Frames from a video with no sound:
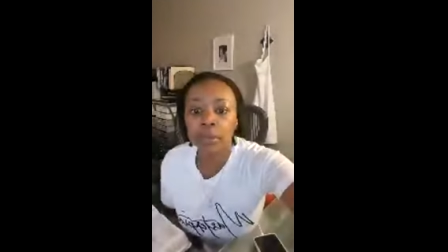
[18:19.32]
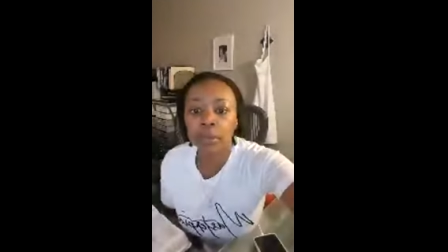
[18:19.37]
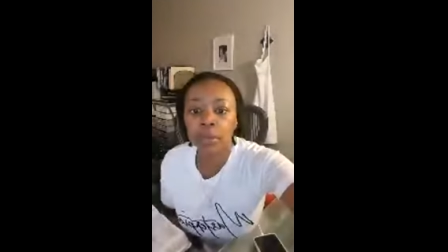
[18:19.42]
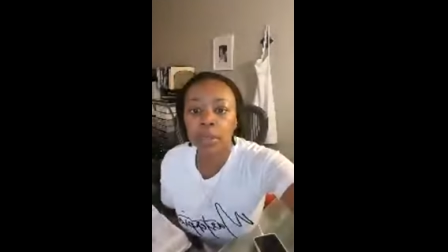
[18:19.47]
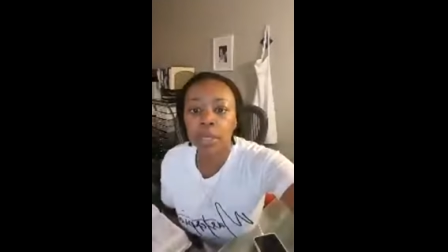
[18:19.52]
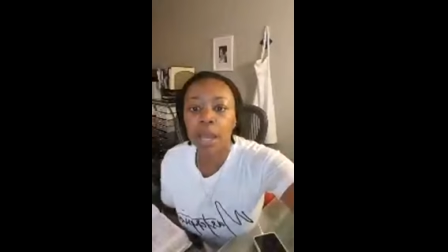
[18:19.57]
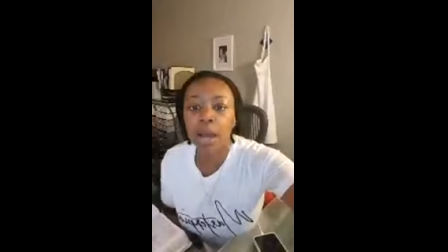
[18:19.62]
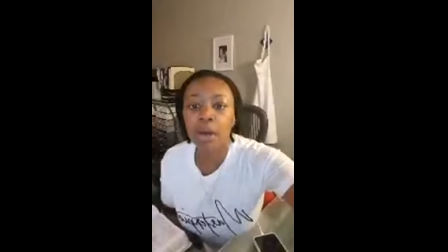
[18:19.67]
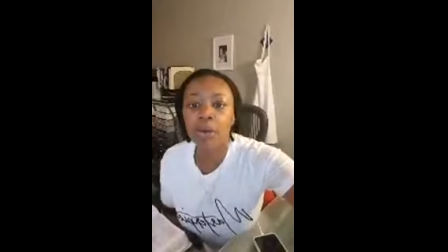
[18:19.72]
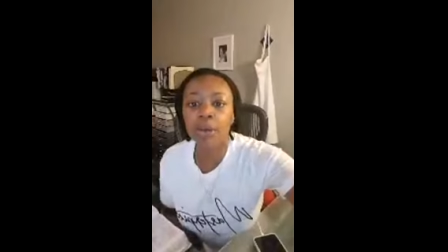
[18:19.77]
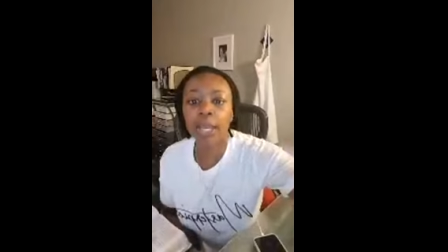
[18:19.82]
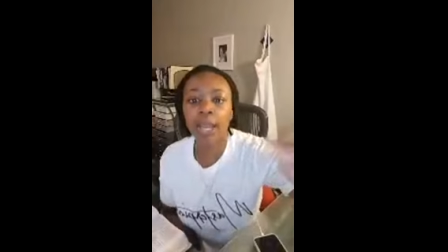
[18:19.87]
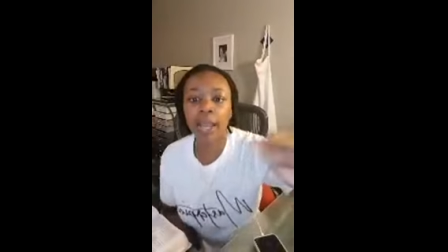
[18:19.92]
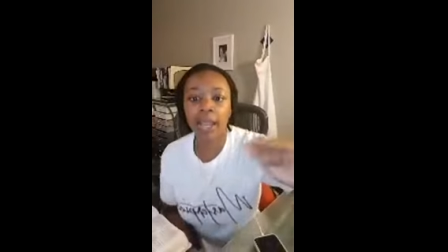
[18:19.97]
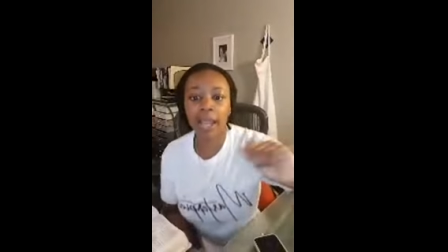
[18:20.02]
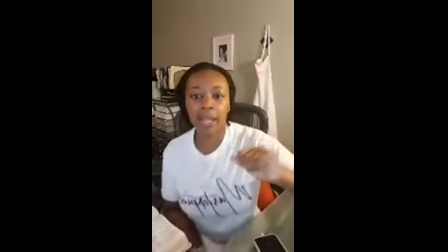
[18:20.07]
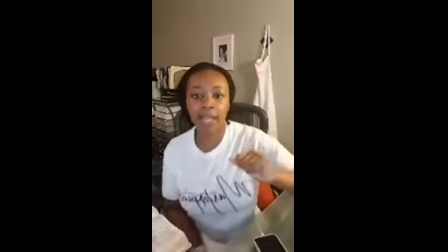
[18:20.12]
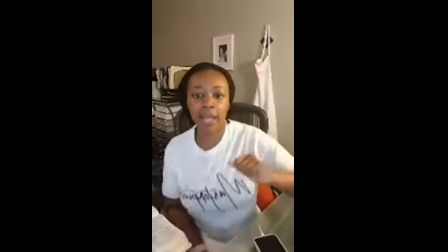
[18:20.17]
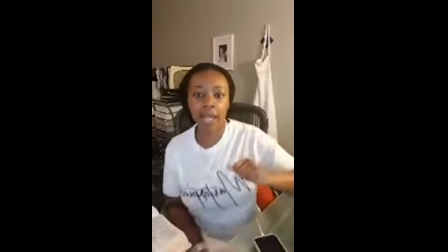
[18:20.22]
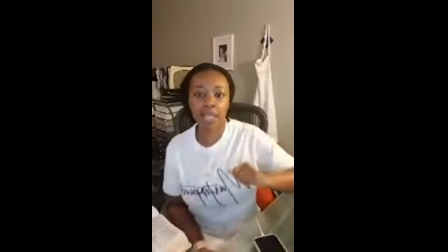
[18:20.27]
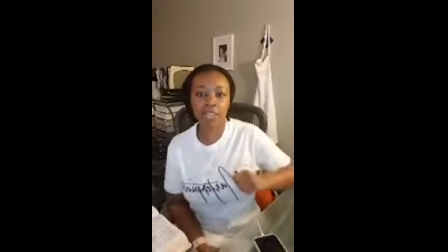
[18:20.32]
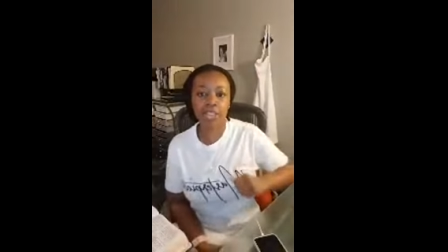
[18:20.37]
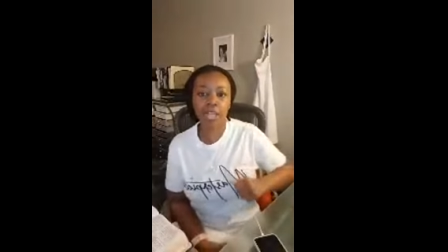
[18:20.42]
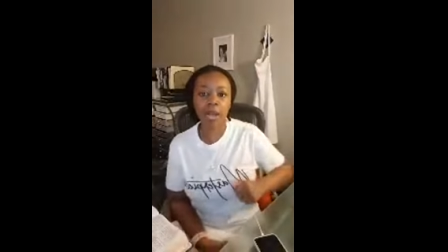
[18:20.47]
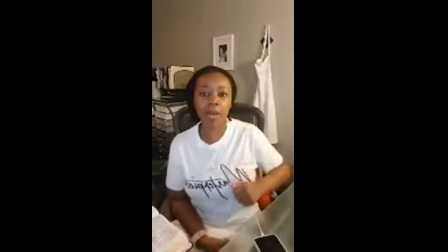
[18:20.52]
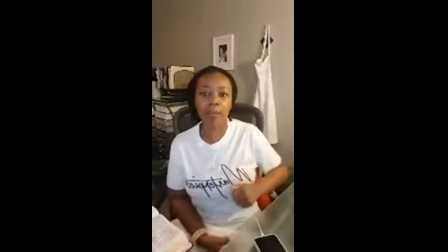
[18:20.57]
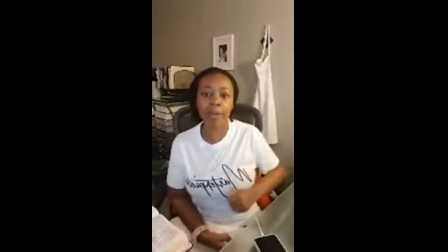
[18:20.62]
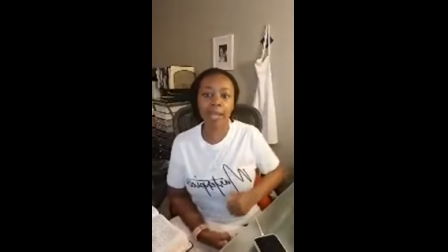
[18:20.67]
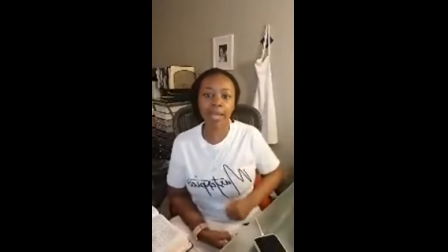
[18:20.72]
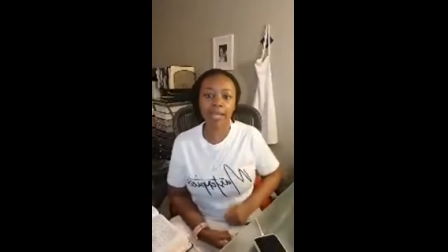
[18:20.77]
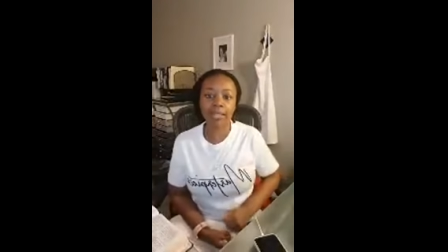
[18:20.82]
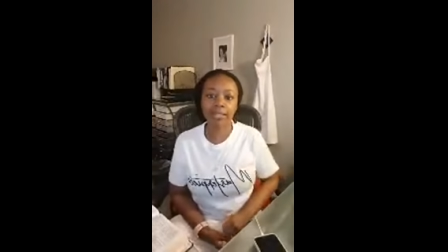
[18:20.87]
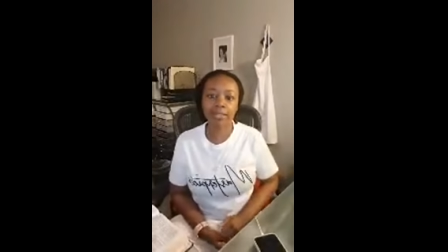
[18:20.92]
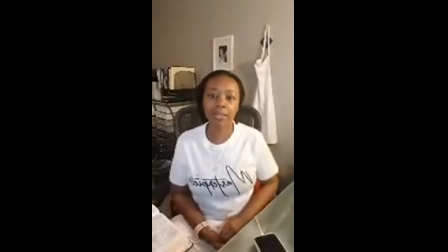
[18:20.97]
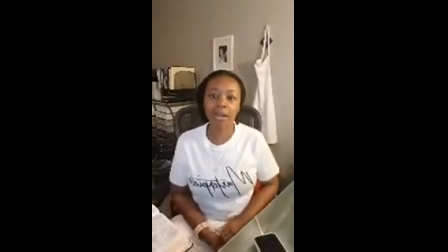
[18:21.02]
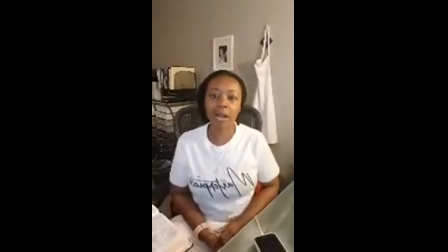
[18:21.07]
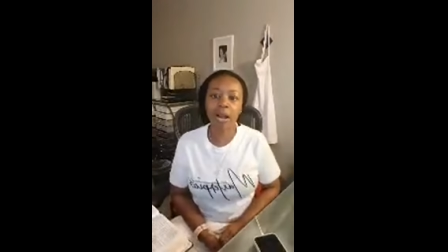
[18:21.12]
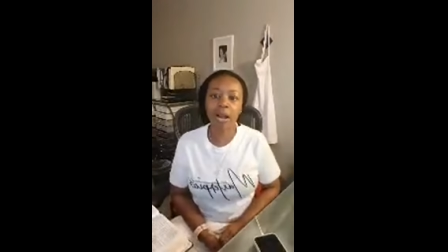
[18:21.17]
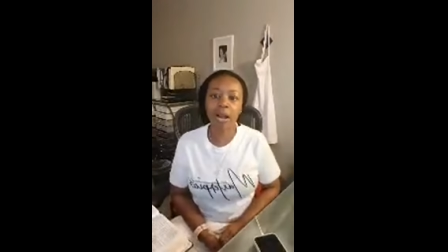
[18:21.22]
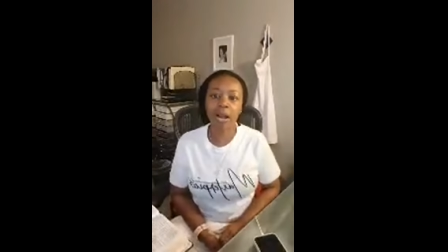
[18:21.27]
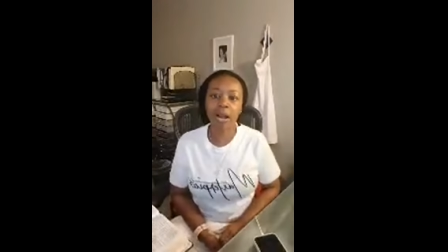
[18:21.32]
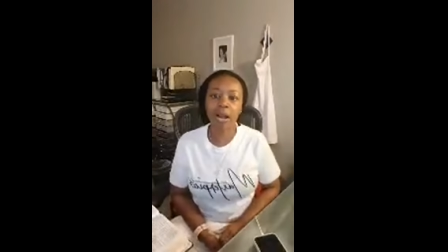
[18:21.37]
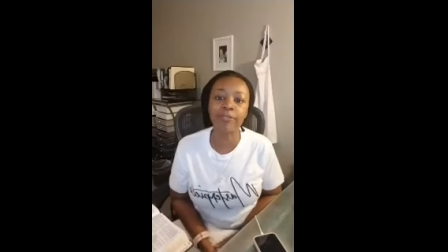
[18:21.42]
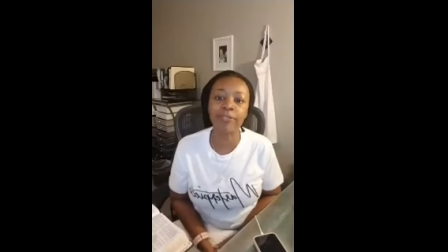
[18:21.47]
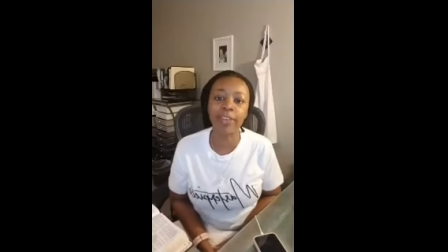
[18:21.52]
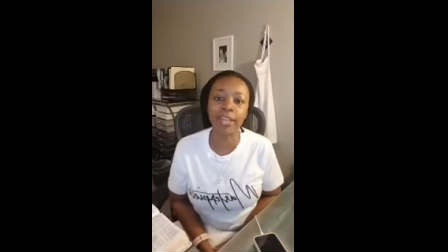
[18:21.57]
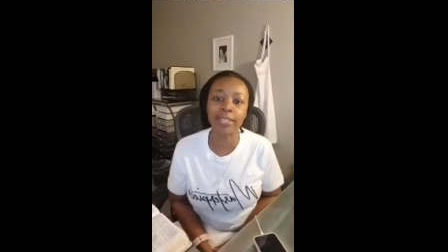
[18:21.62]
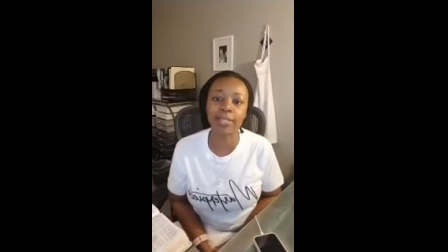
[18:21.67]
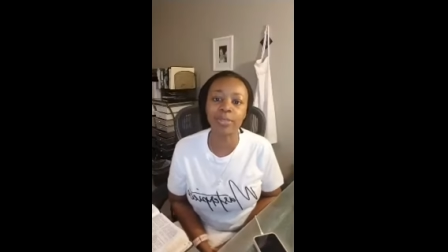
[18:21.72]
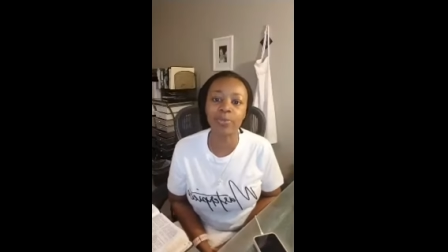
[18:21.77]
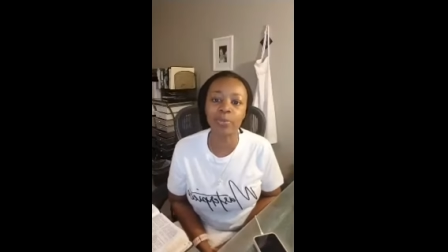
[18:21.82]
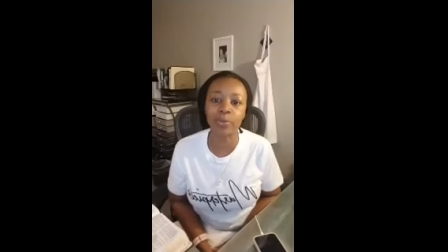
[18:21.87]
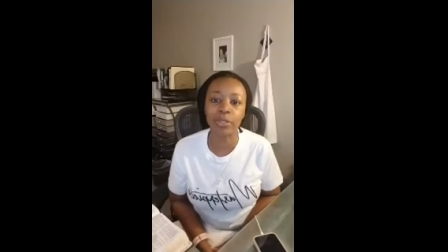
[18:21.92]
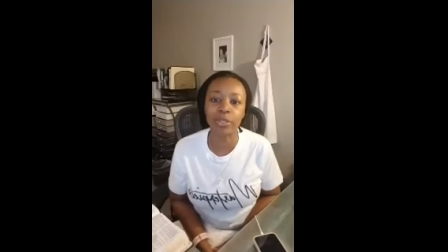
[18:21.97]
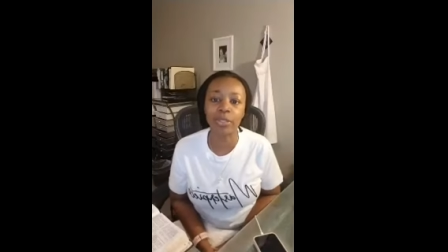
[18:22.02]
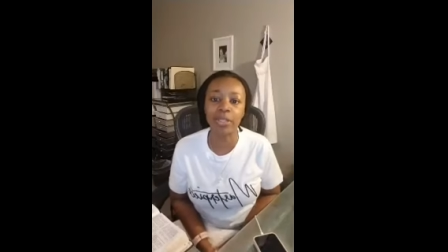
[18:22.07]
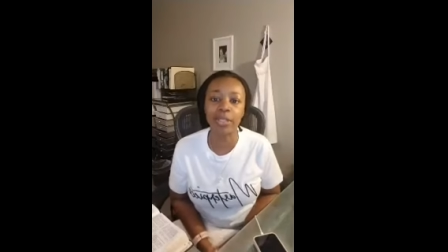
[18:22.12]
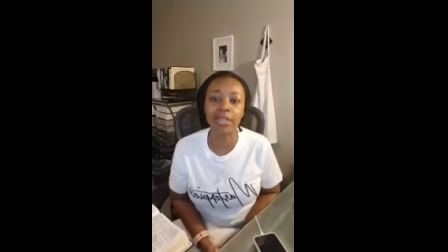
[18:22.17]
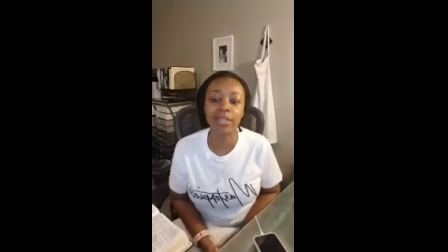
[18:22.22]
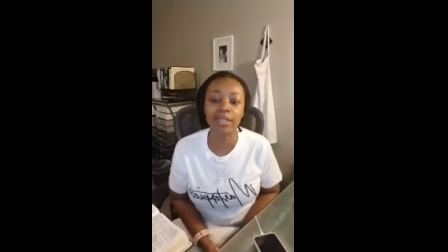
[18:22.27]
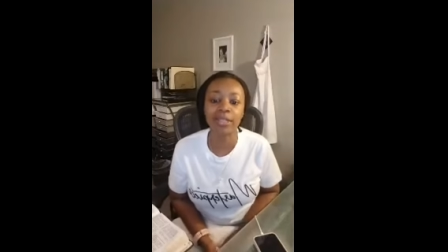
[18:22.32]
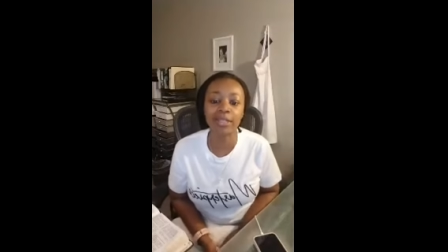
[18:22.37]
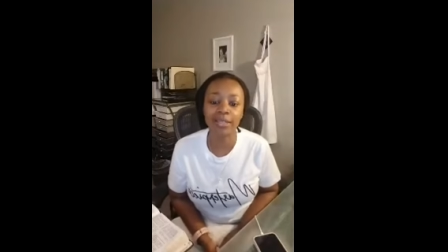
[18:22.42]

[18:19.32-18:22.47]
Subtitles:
Okay, I got y'all back. Sorry, Facebook.